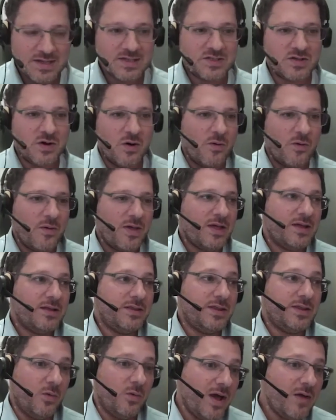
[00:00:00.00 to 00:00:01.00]
So
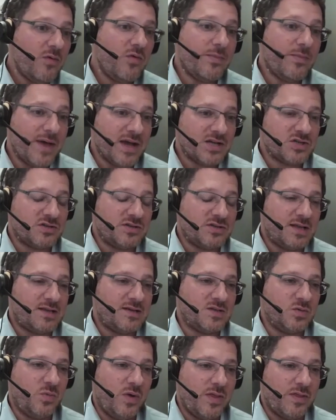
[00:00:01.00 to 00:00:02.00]
the way we measure
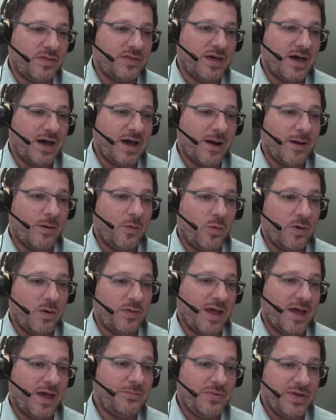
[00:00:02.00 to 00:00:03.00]
that is with
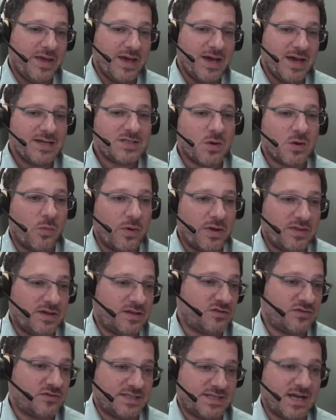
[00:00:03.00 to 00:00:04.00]
NPS, or with
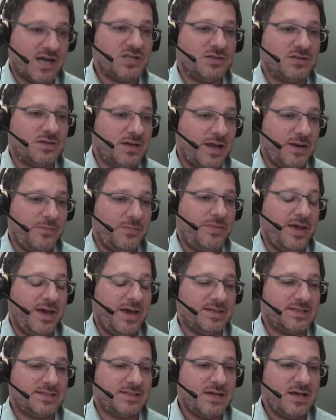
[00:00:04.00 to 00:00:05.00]
the transactional
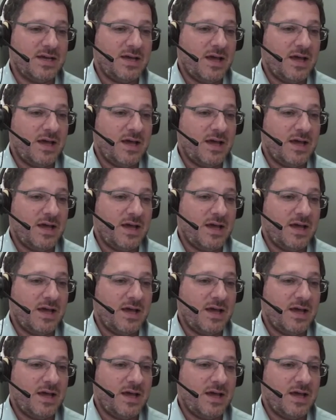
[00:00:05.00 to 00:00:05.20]
NPS.